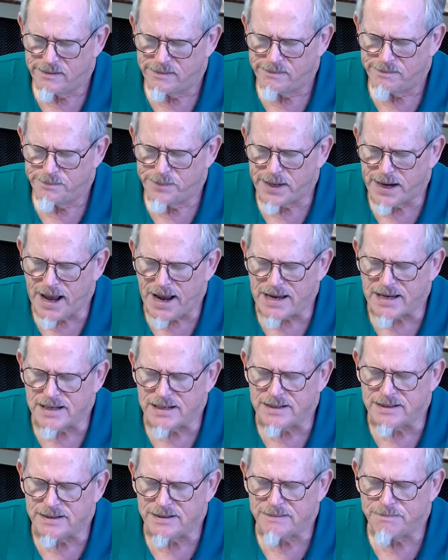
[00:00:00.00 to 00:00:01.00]
But I
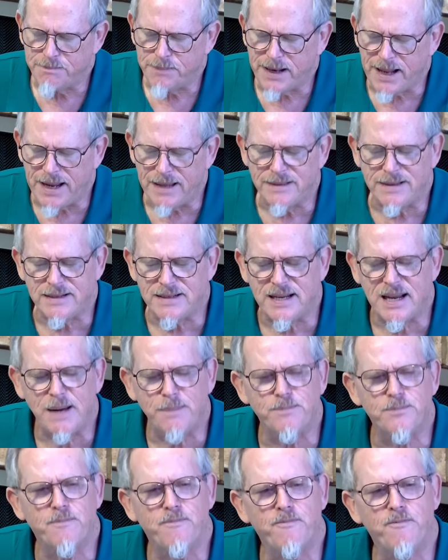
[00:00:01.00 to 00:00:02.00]
can play the
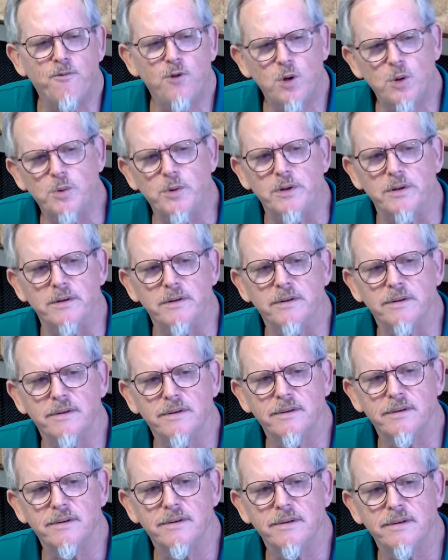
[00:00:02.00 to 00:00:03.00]
tape forward.
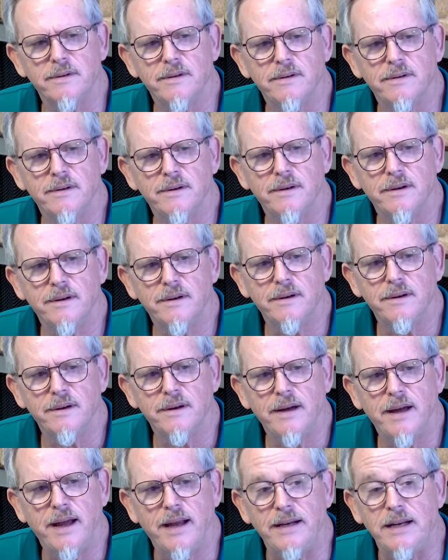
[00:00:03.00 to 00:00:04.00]

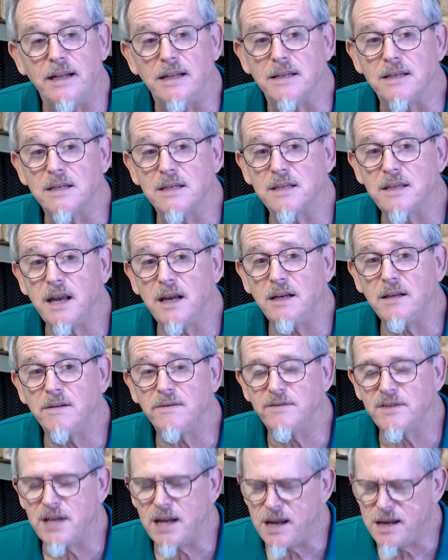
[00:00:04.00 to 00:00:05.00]
And instead
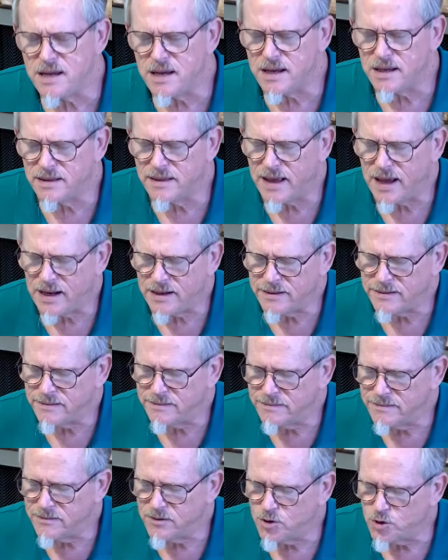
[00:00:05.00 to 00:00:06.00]
of taking that
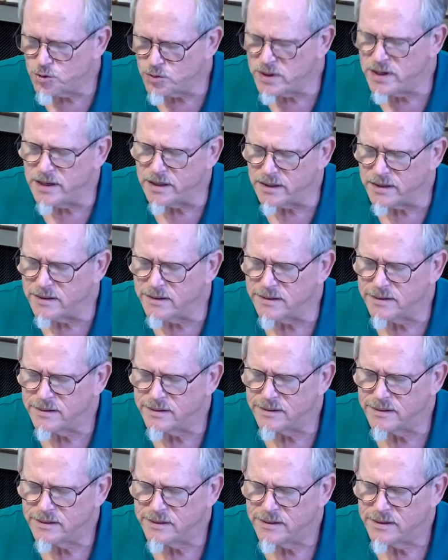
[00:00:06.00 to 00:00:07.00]
drink,
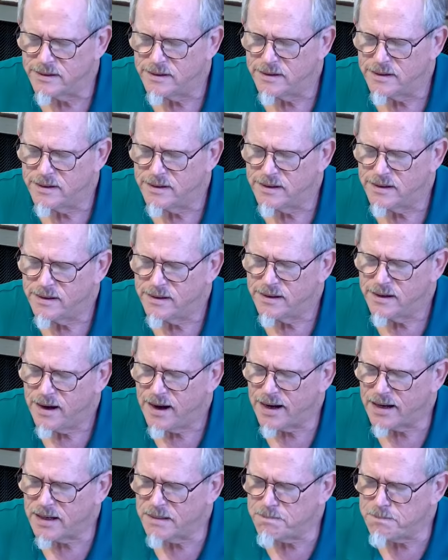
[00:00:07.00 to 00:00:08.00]

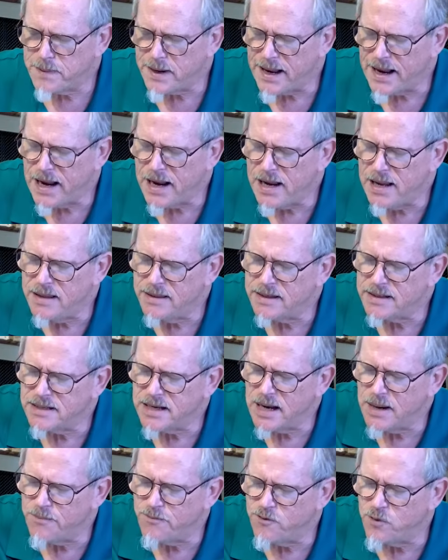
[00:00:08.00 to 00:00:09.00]
I can play the
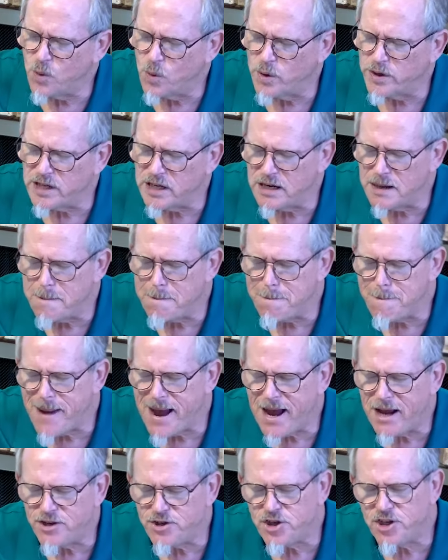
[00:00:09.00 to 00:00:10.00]
tape forward and
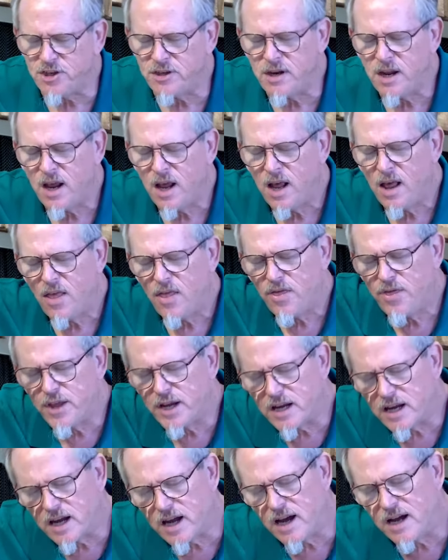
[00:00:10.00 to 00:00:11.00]
imagine the
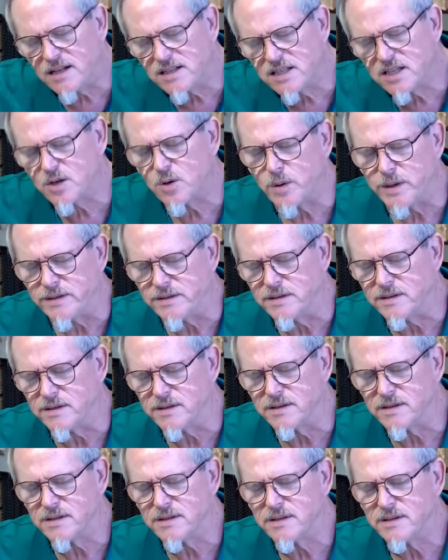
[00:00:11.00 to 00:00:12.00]

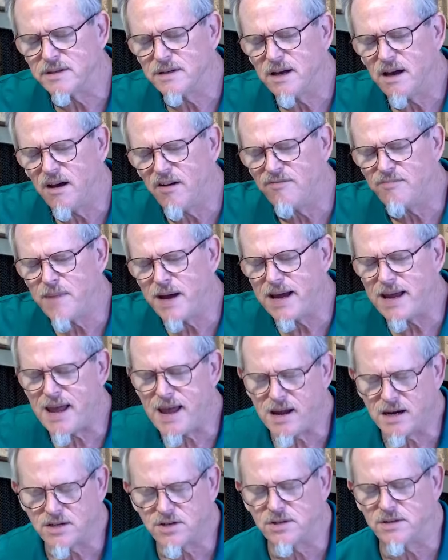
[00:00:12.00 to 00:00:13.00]
consequences of my
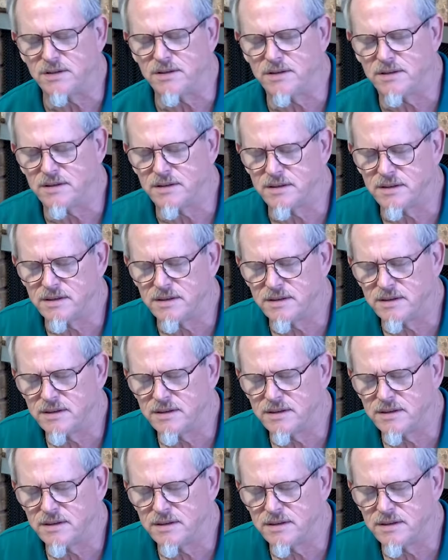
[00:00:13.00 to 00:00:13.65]
actions.